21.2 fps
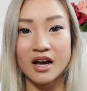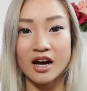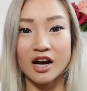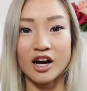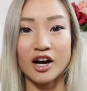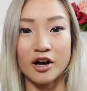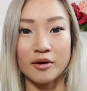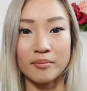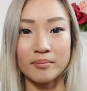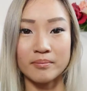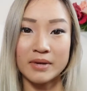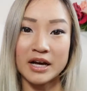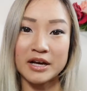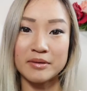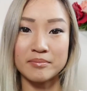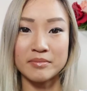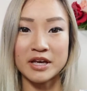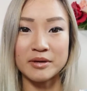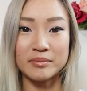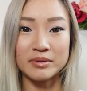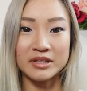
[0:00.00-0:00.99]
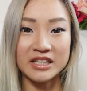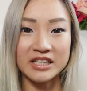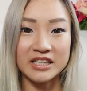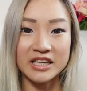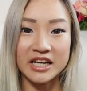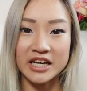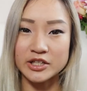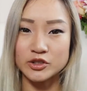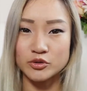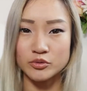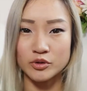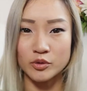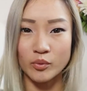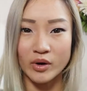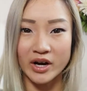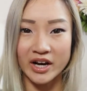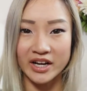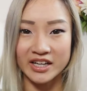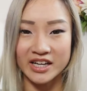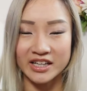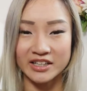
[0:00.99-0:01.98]
My Maybelline Age
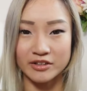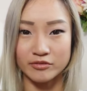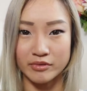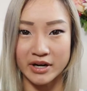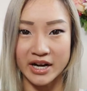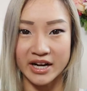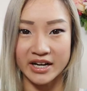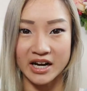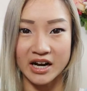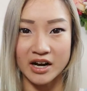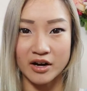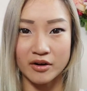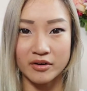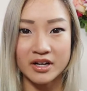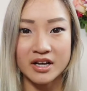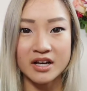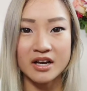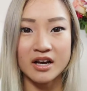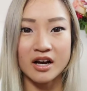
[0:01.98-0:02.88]
Rewind kind of ran out,